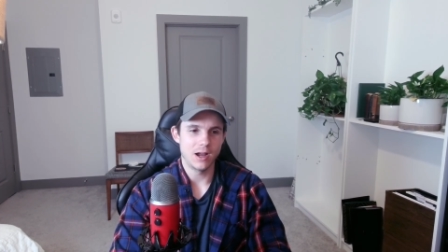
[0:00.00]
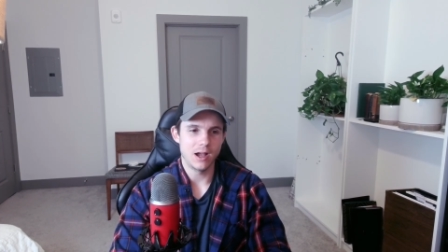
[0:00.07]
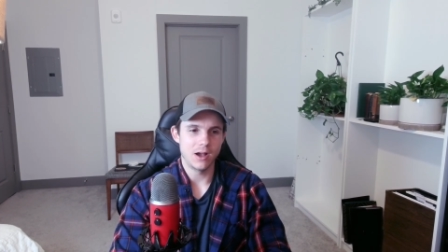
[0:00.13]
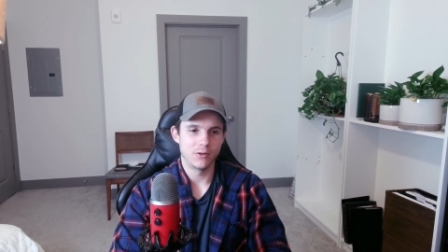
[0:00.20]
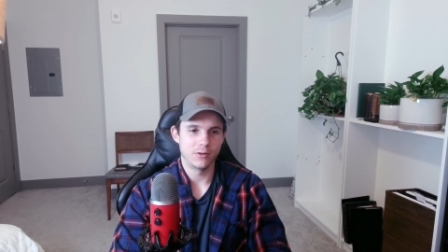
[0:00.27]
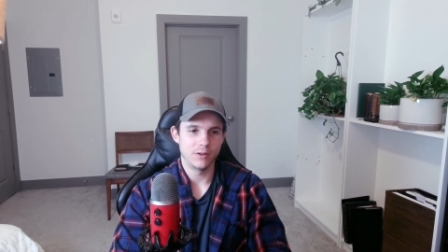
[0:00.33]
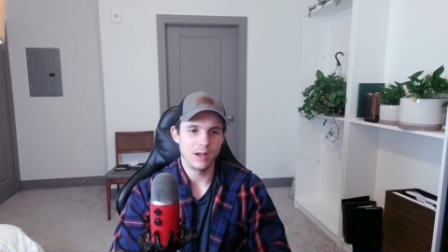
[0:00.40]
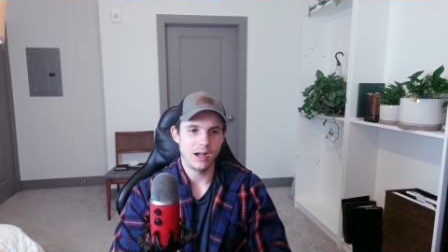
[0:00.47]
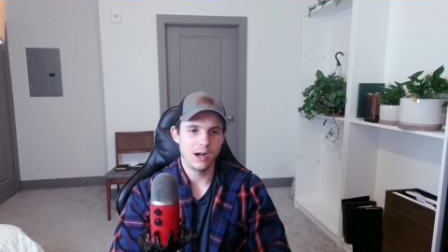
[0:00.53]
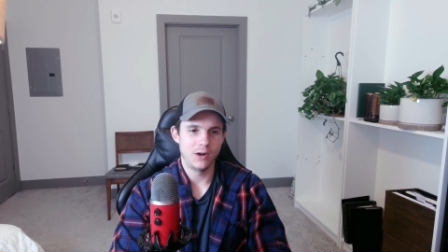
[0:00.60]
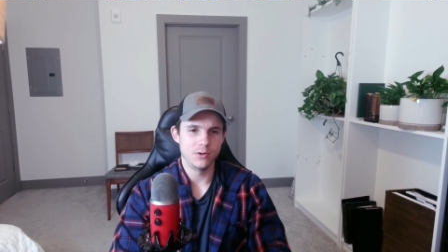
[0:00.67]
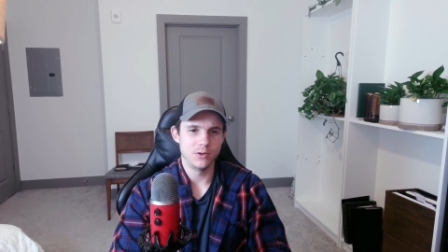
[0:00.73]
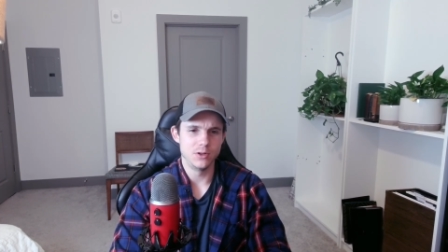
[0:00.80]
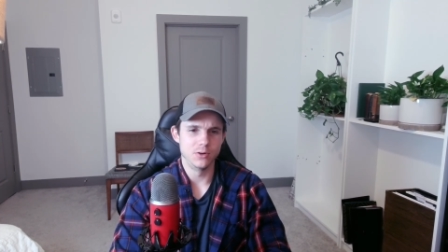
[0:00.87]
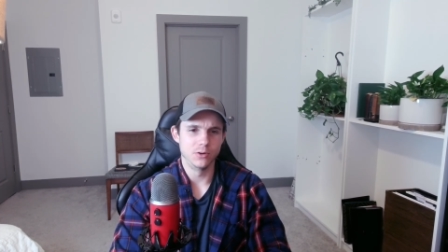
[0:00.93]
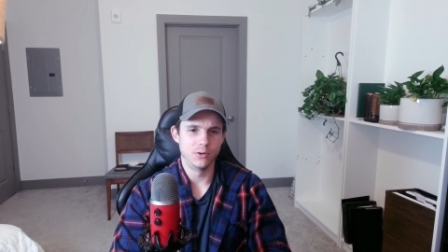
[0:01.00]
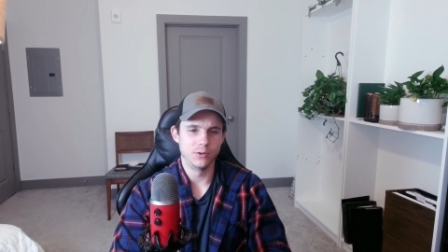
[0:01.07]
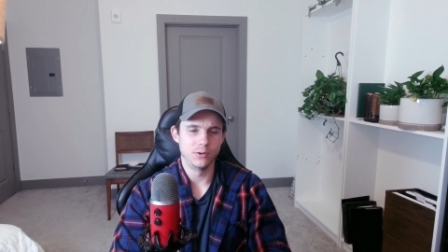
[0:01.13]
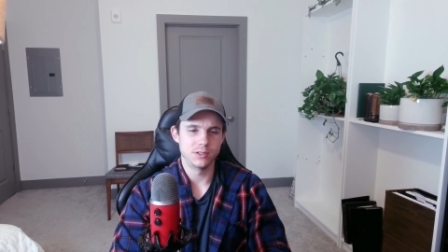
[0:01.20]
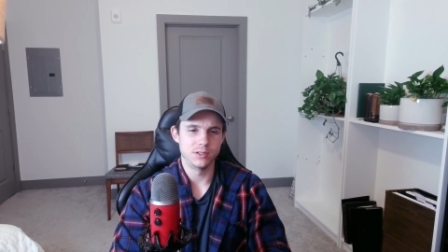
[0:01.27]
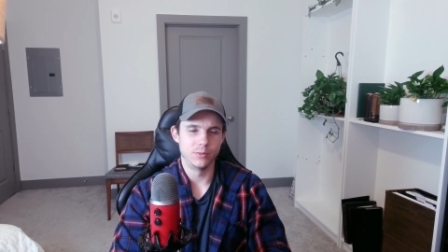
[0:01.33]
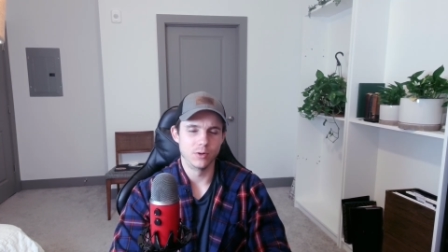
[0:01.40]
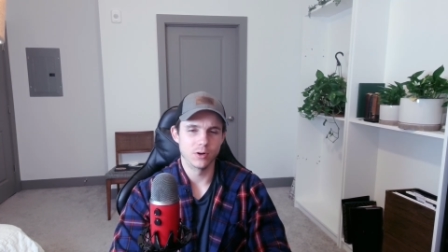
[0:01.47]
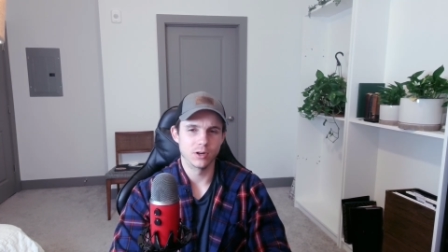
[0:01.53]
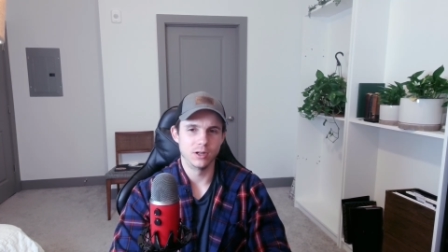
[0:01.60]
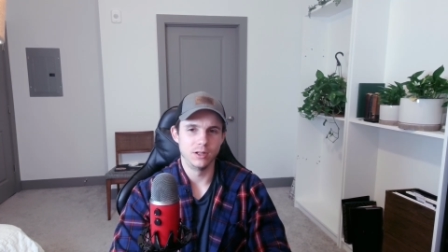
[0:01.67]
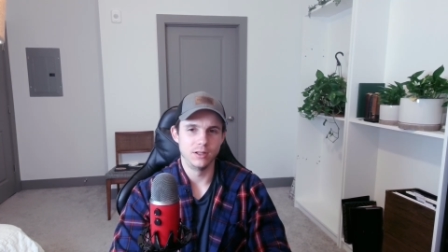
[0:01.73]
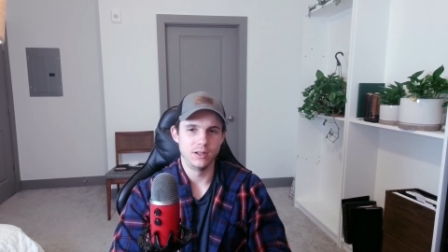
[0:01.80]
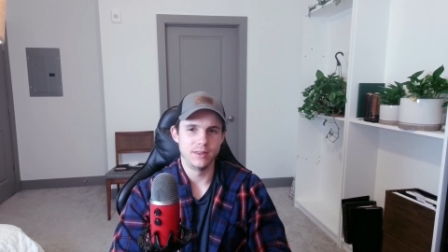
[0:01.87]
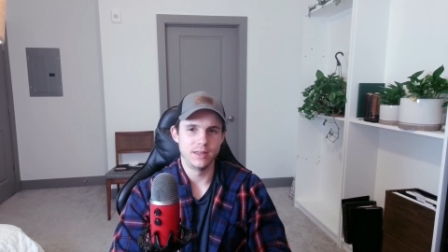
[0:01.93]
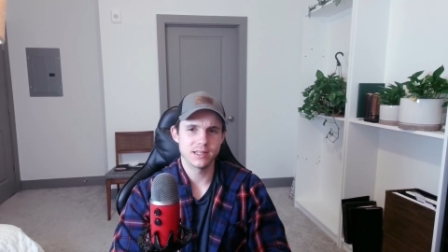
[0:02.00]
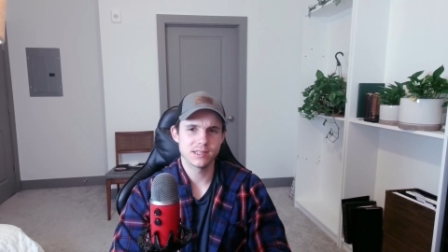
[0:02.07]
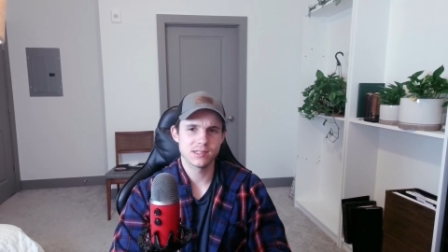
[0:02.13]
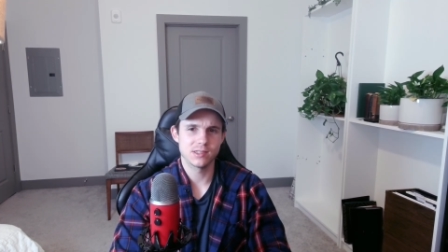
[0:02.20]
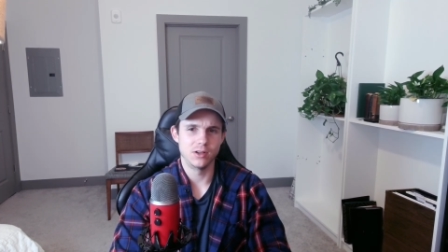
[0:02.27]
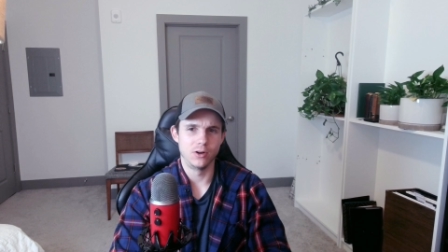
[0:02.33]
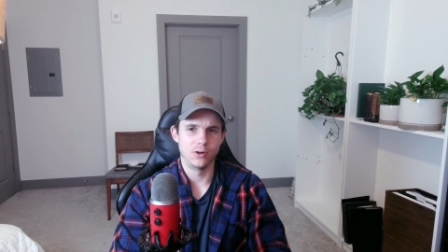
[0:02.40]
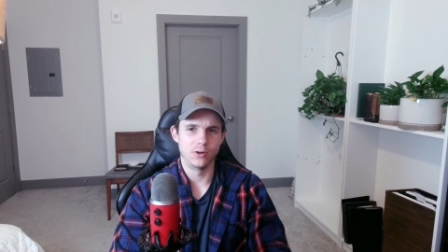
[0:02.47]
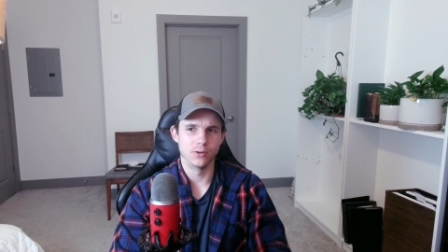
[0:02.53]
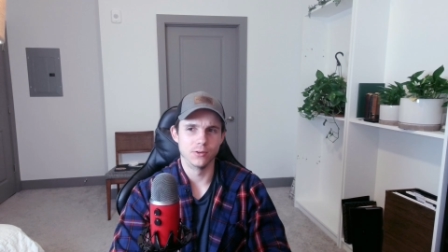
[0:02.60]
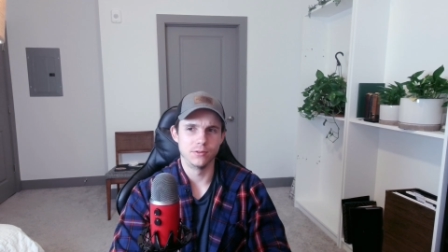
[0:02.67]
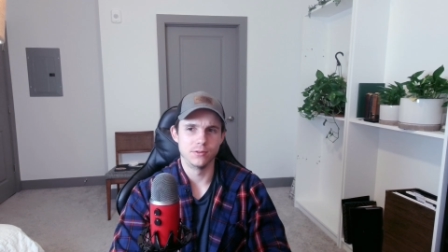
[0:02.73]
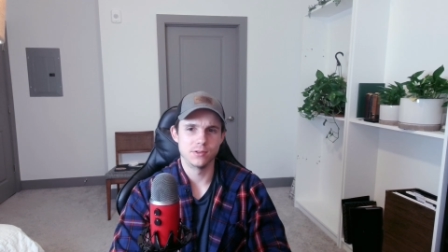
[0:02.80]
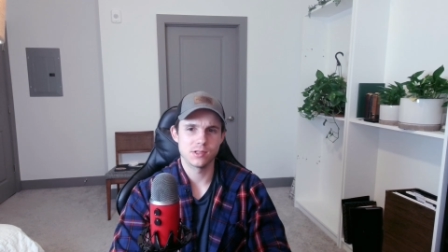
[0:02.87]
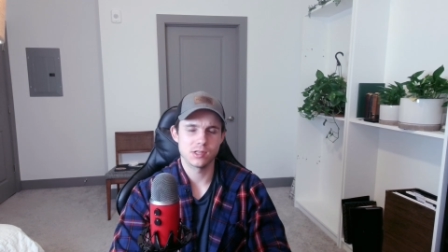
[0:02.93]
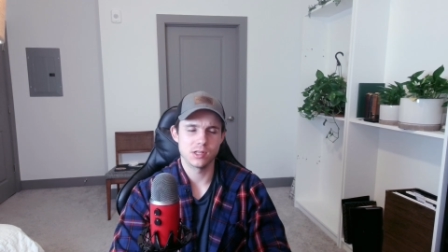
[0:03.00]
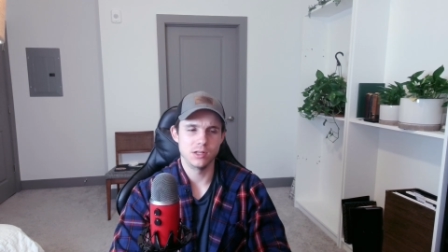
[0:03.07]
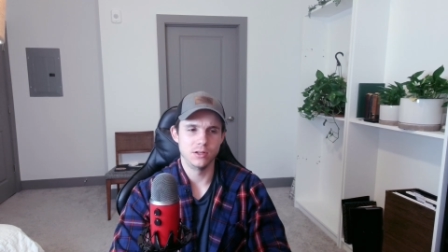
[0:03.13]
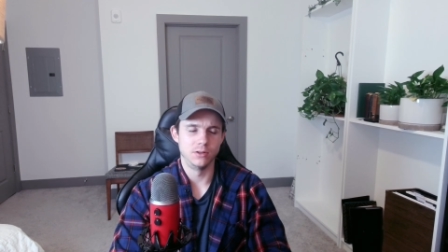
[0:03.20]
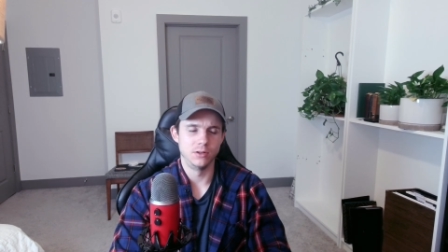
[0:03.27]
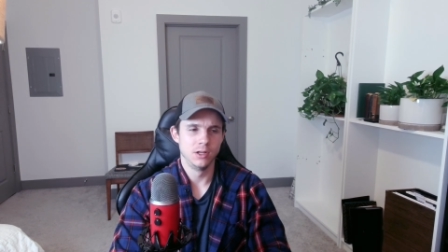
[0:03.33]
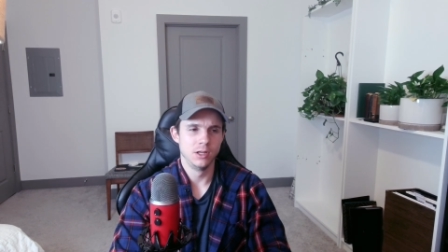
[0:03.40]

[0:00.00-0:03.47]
out how you're going to market it, and that's the hard skill.